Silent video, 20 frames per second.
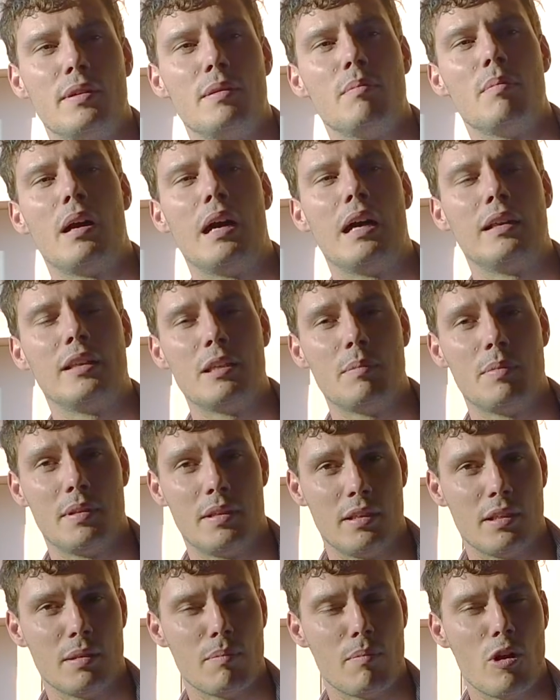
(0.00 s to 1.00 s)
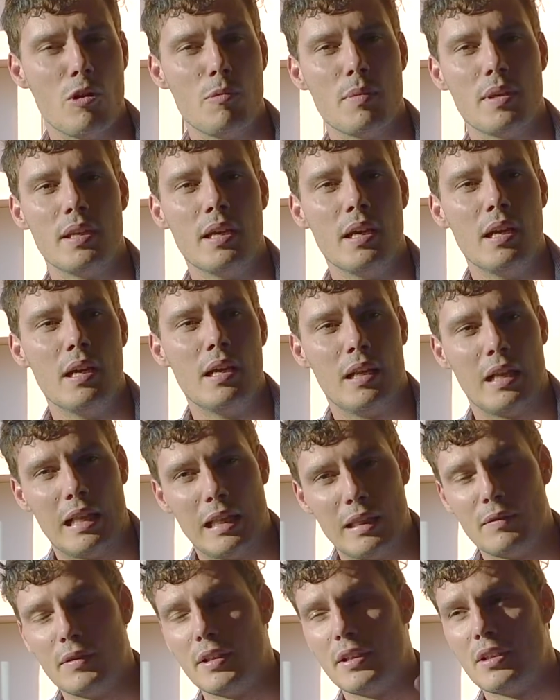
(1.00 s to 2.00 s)
in Bali, but at the moment I
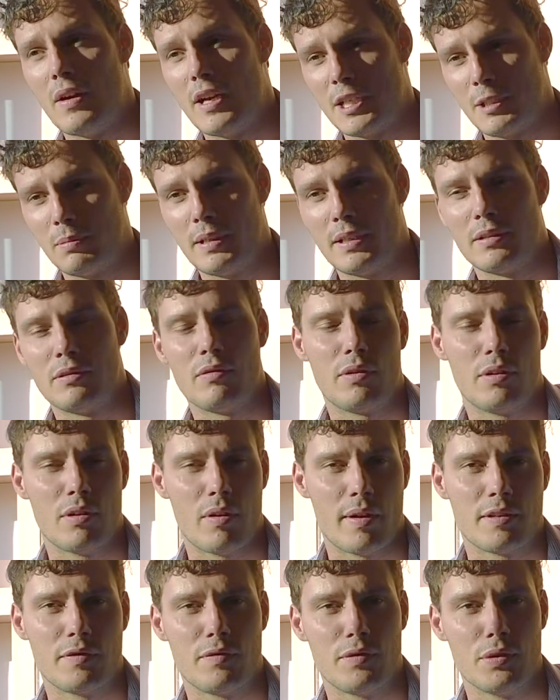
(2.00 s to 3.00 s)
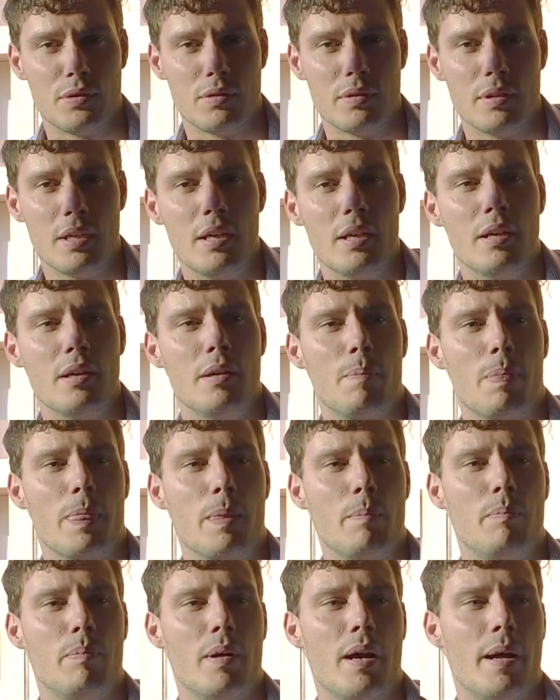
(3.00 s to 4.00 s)
live in a nice place with a nice view.
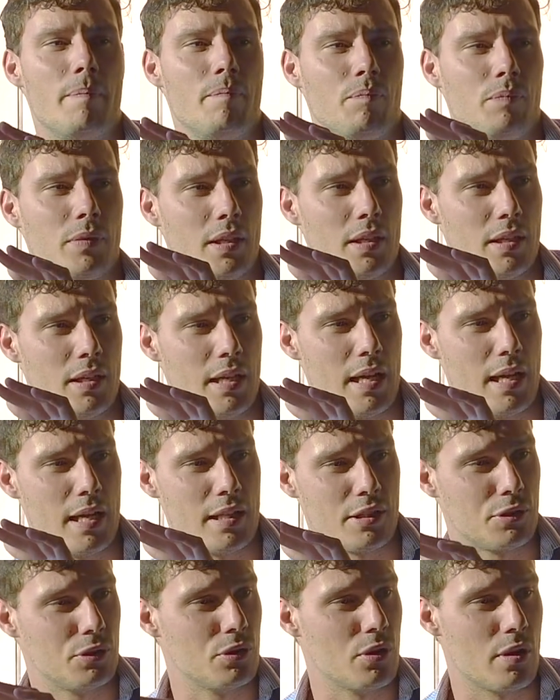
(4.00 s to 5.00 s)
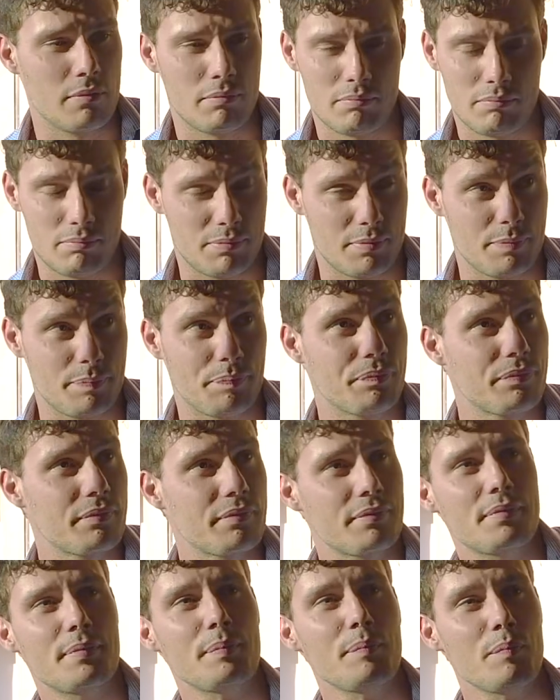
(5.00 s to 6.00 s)
But it's not.
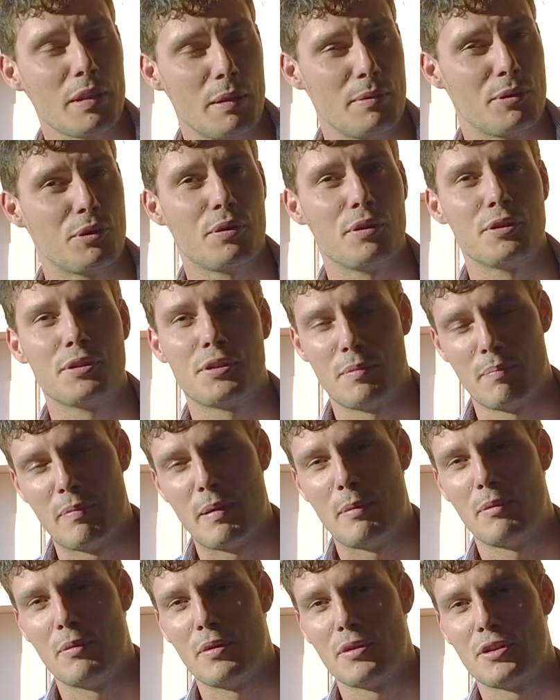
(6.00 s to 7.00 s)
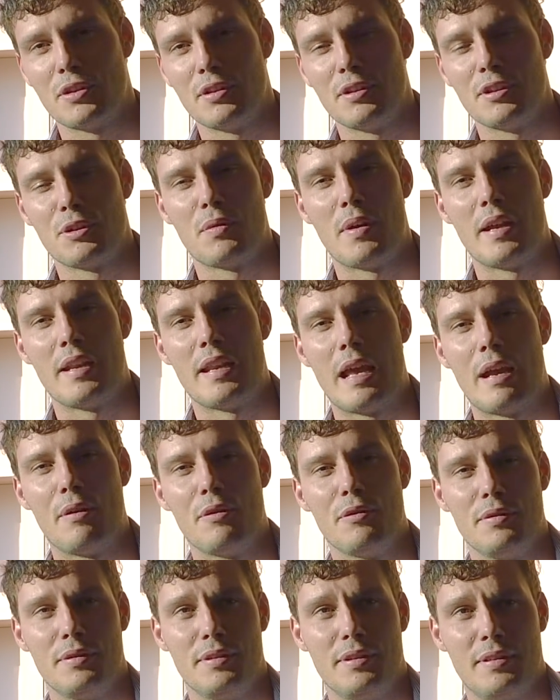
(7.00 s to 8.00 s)
I'm sure there's some people watching this right now
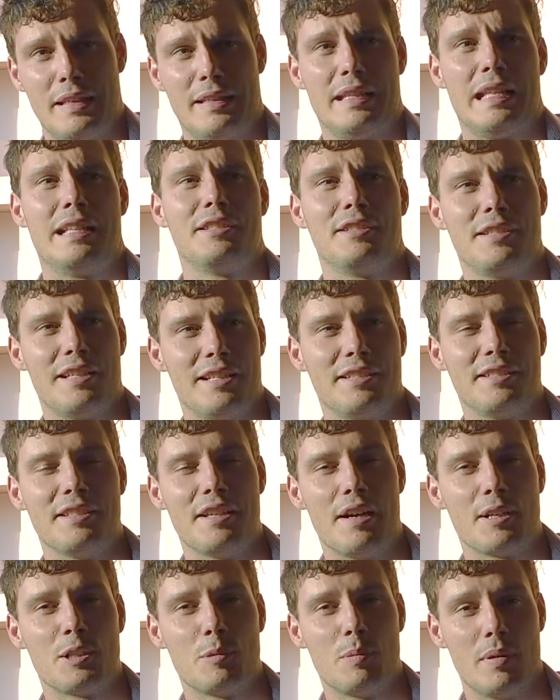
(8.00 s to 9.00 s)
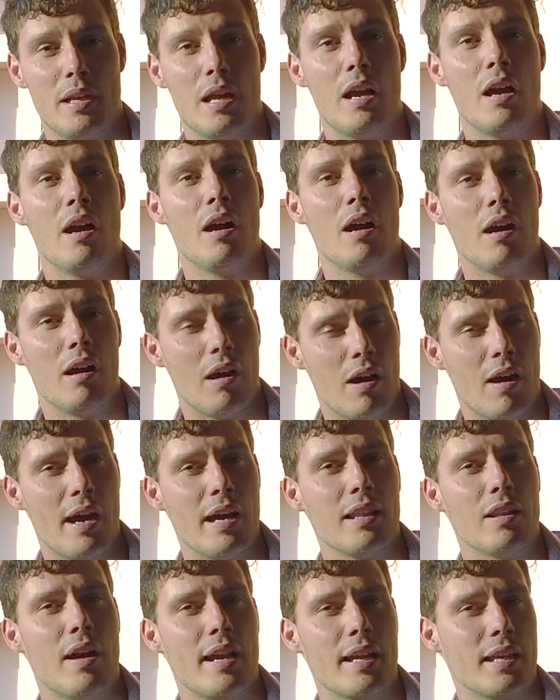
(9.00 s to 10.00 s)
who are just like, that sucks. But I
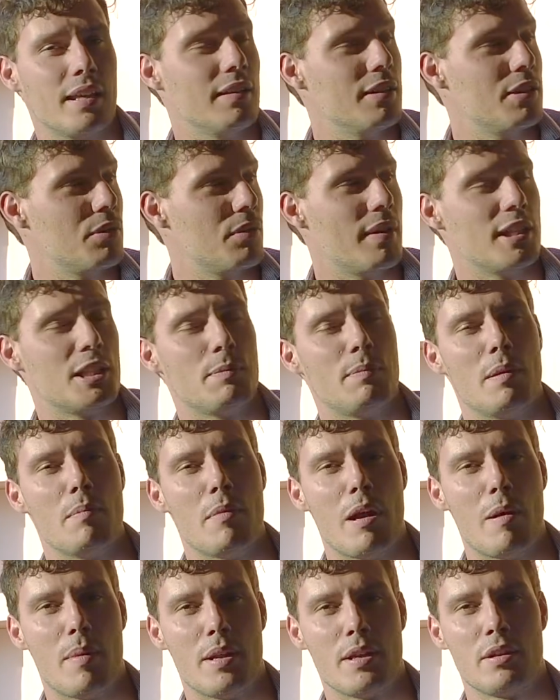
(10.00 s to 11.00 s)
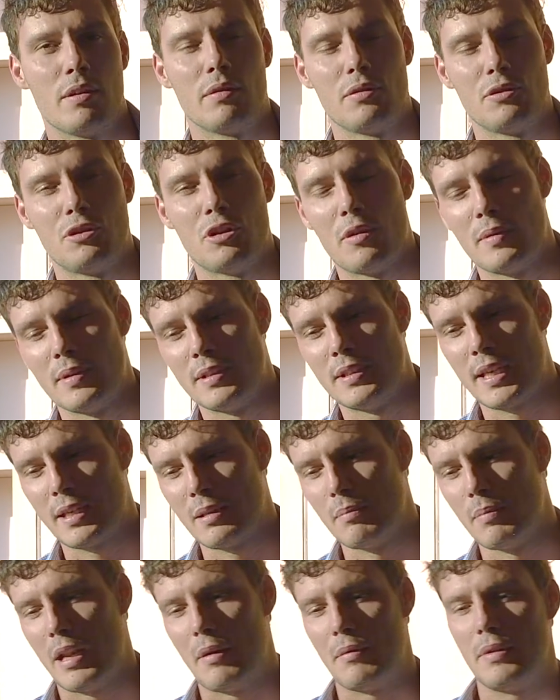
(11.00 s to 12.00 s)
like it. It's what I spent my money on. I'll show you in a
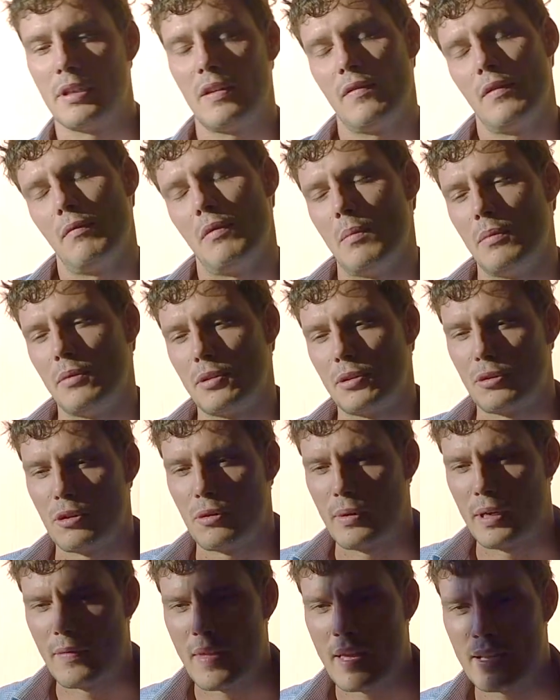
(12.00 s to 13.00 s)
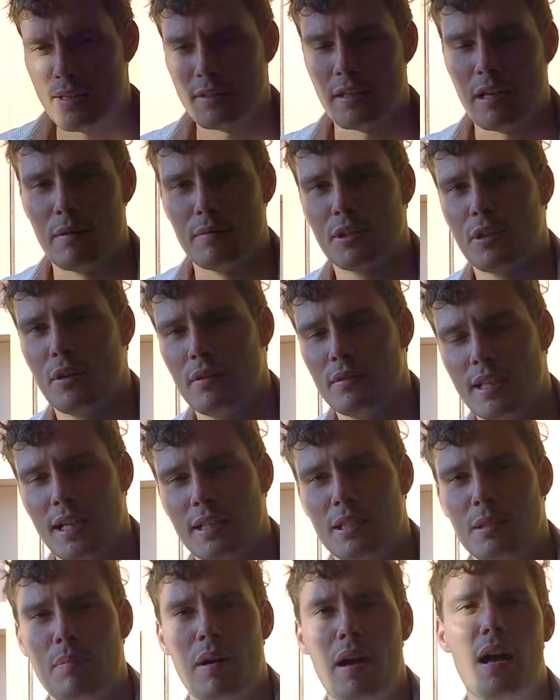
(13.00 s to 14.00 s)
second. But I want to give you one more story, and that is that I was
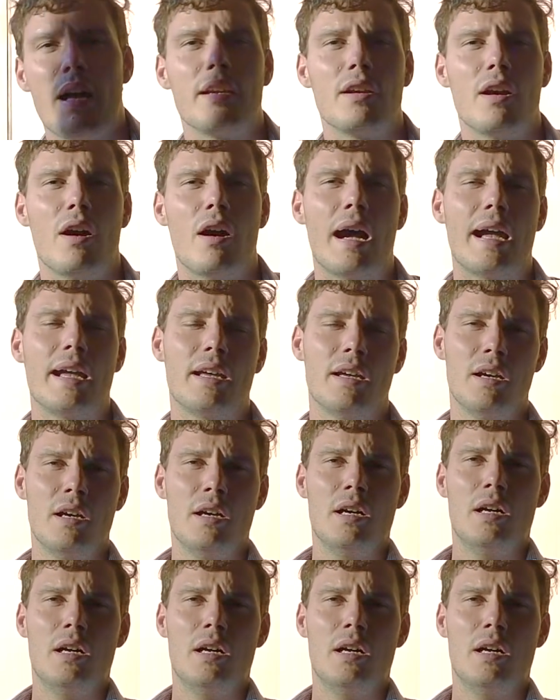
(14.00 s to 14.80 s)
contacted by a guy